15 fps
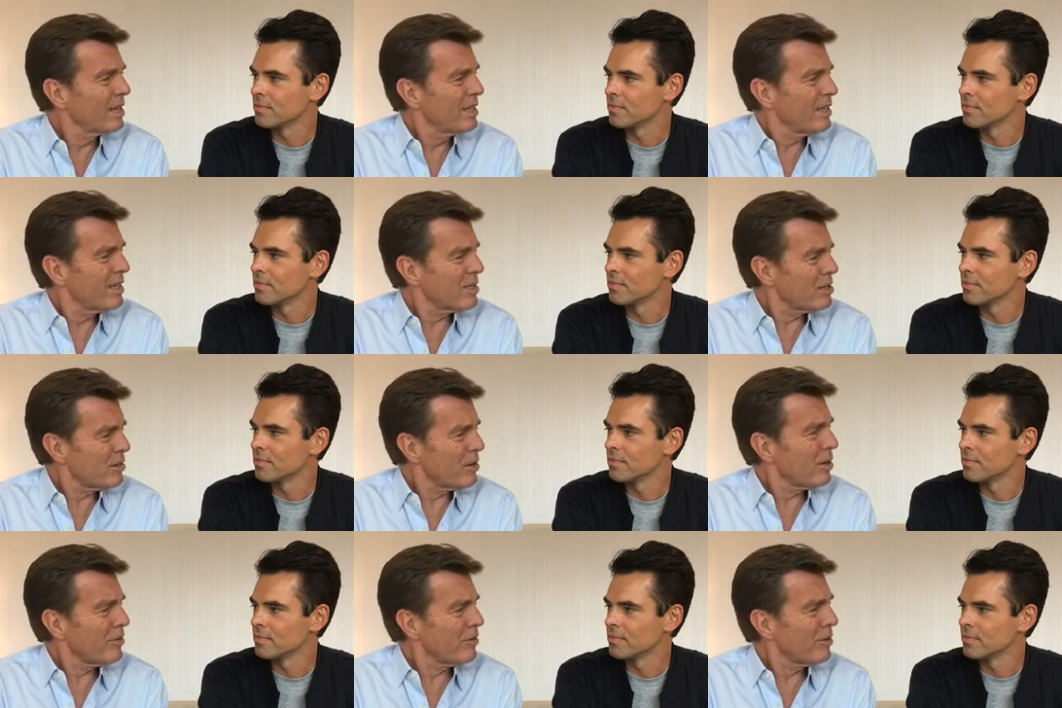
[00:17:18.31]
Speaker 1: Is it
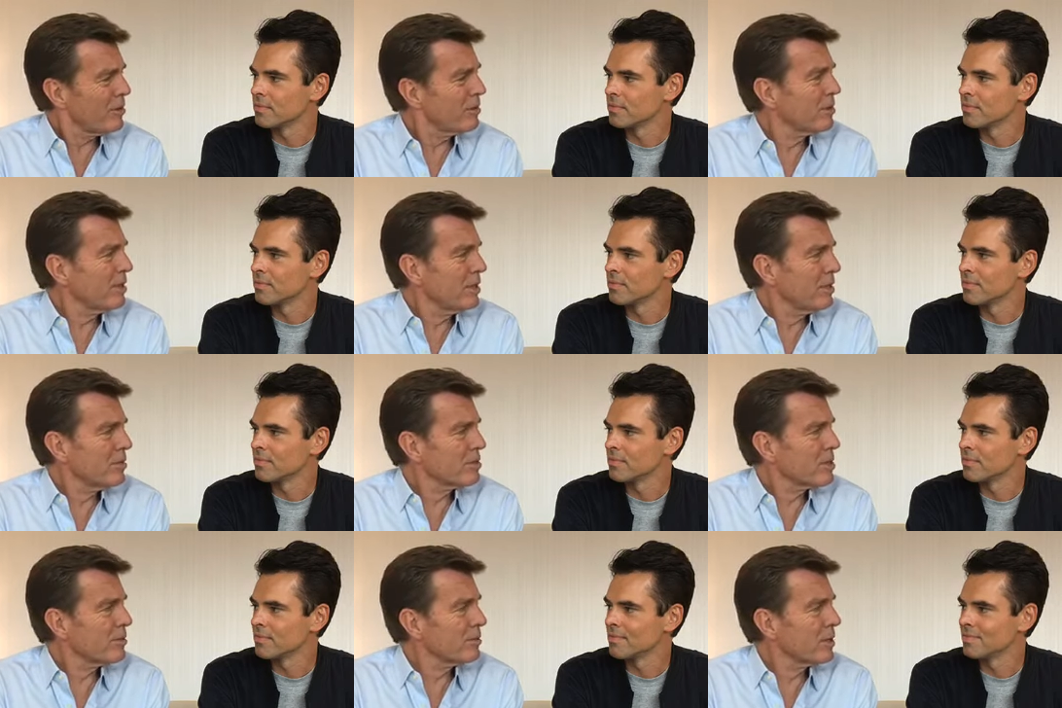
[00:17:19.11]
hard for your ego
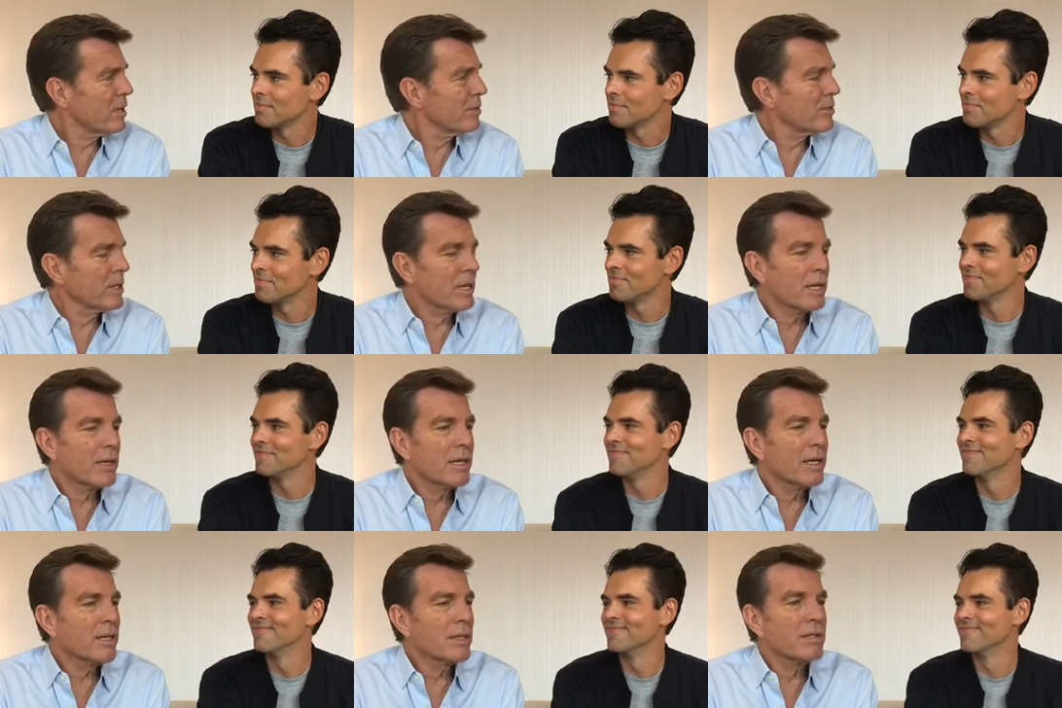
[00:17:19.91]
sometimes? And mm. I mm-hmm.
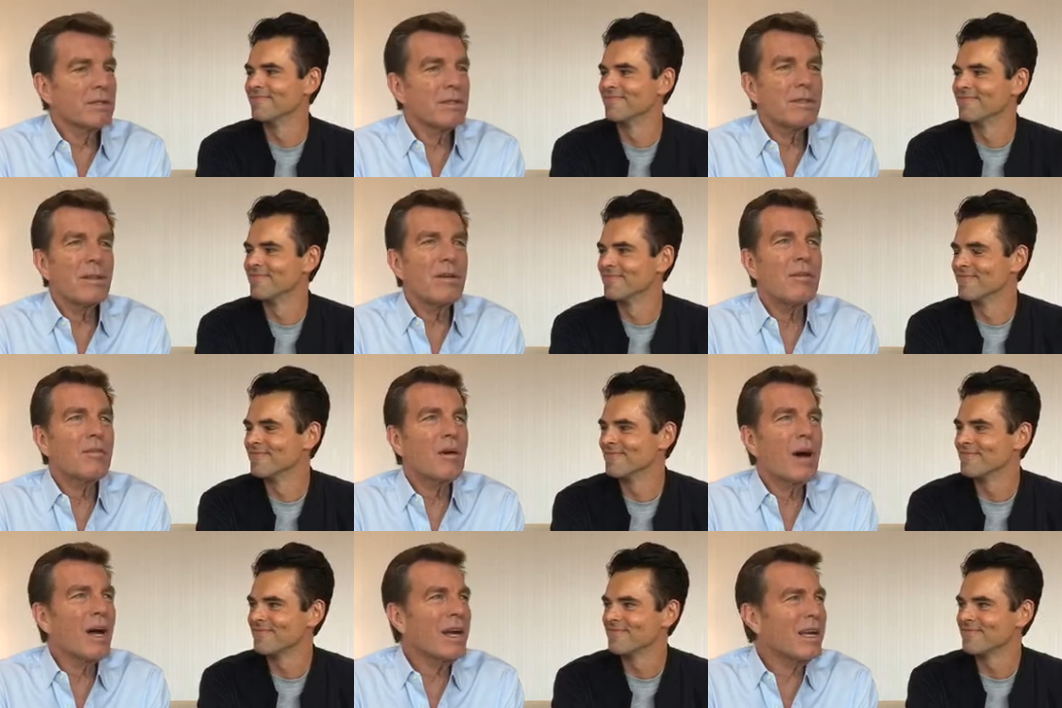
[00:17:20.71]
think, no,
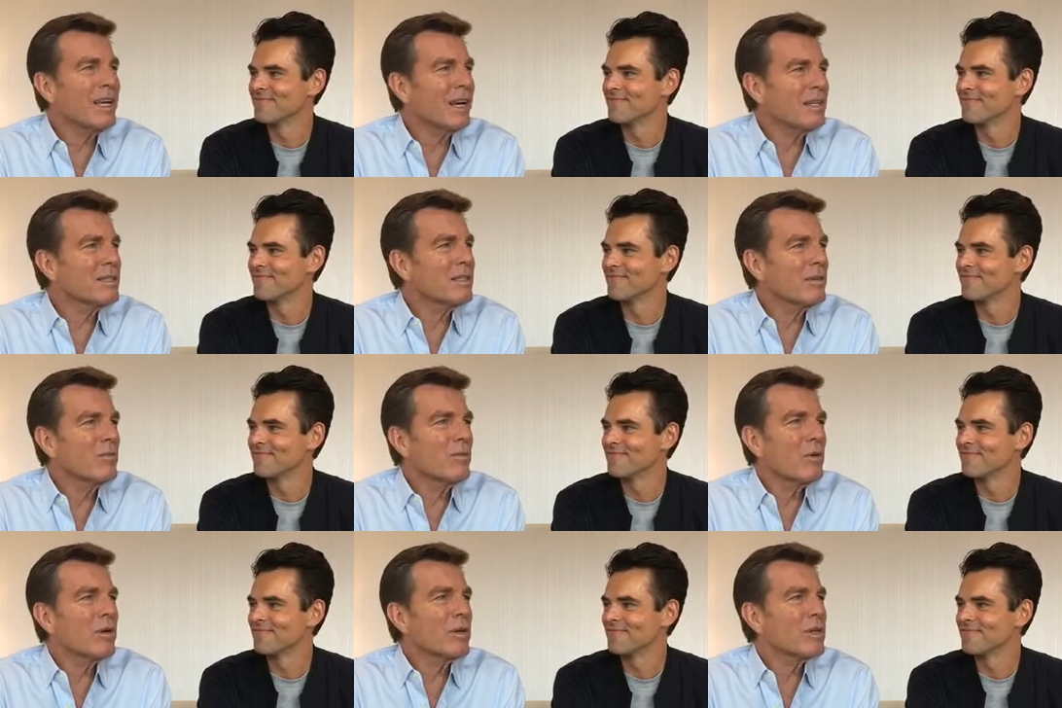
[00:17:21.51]
I got to
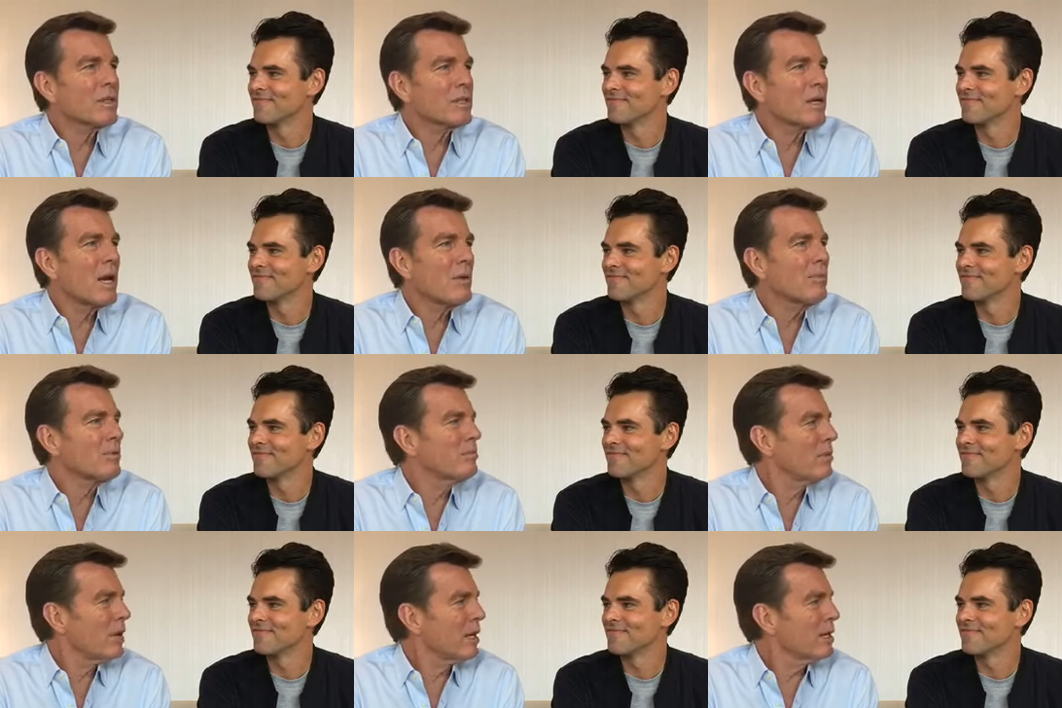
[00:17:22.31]
work at the top of
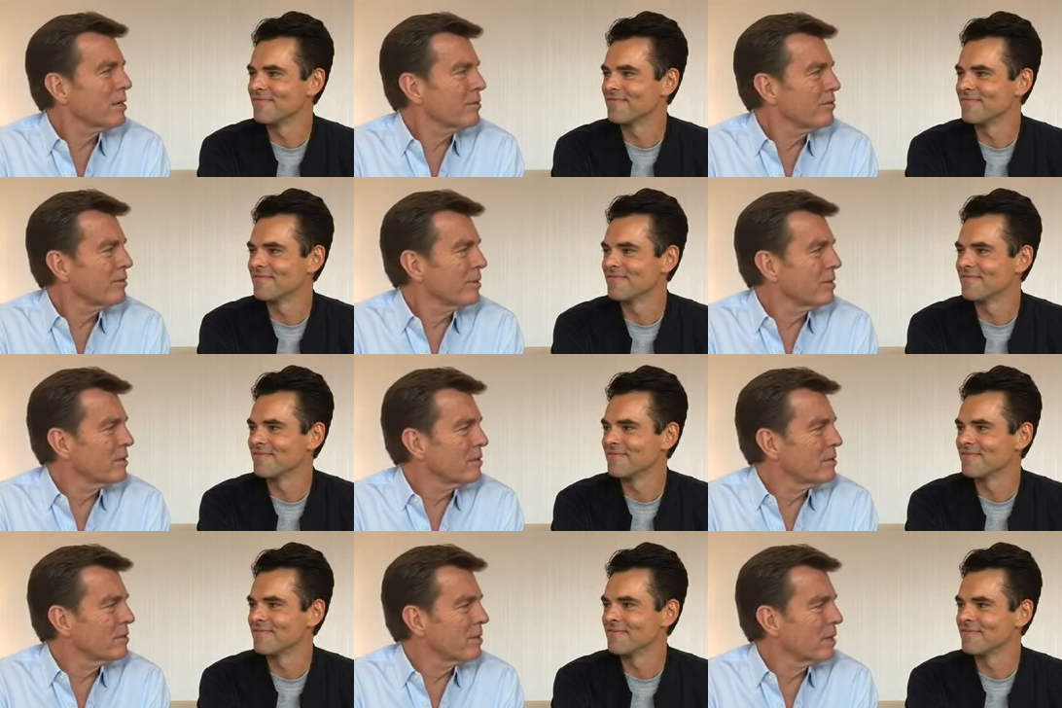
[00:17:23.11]
my
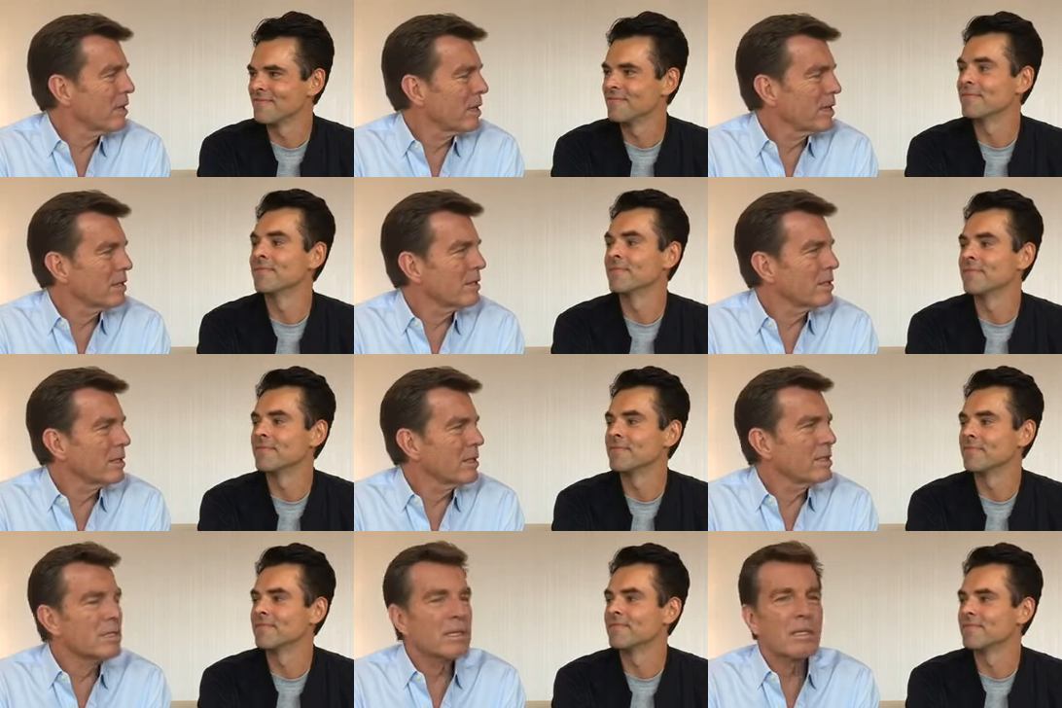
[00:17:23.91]
field, and mm.
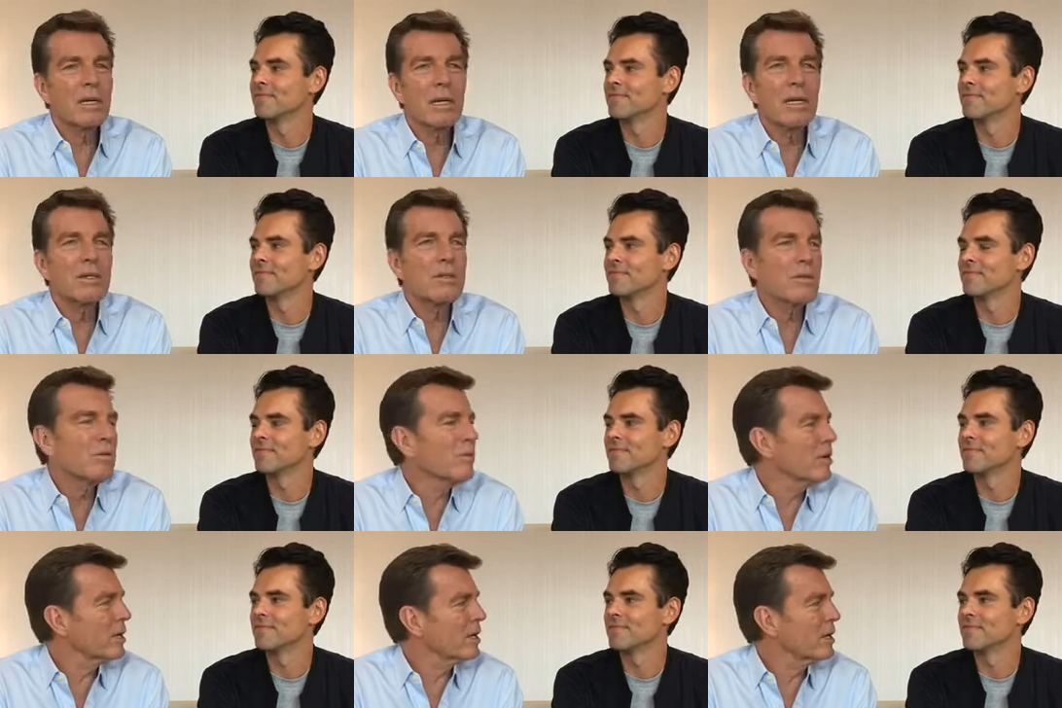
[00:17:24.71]
these guys are
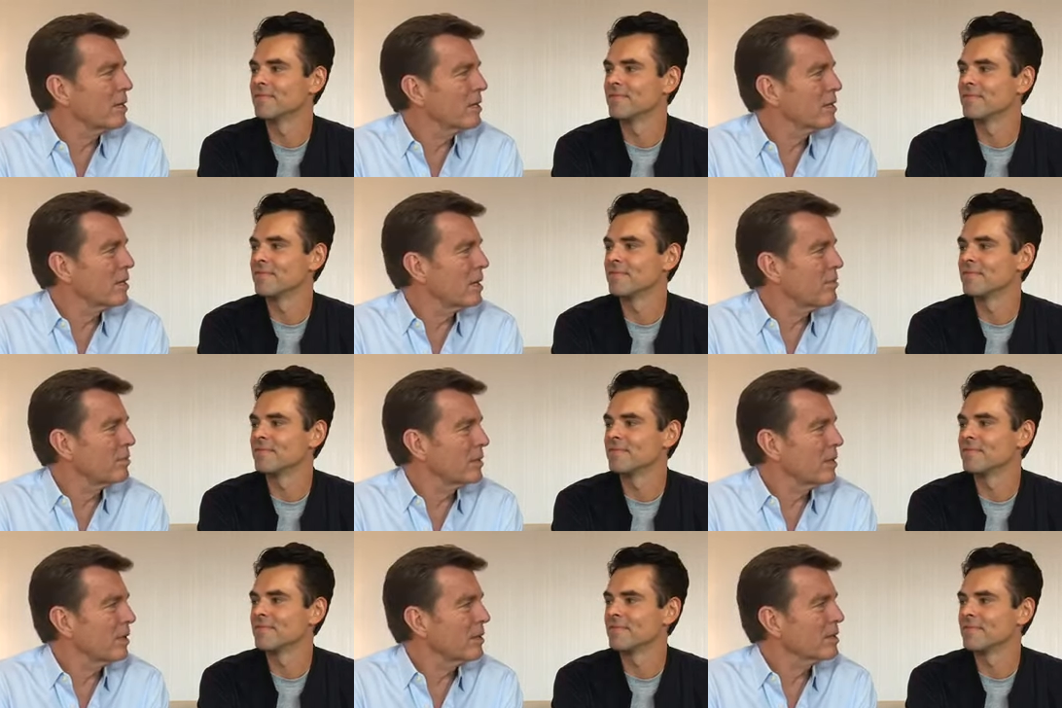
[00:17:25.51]
working at the top of
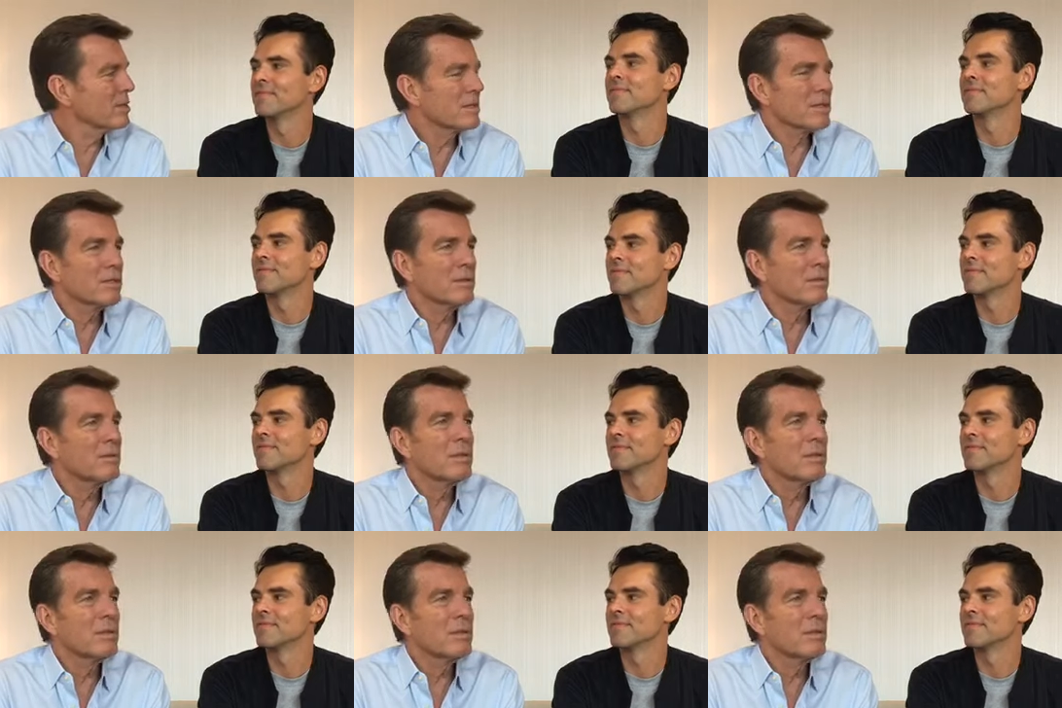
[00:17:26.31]
theirs, and